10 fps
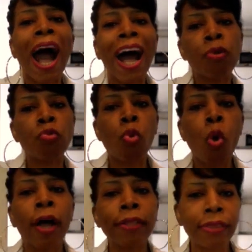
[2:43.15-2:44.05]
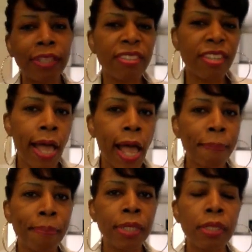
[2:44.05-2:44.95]
I want this to
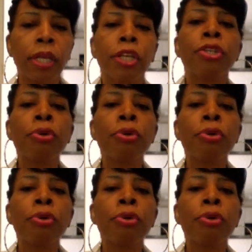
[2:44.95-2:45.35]
happen.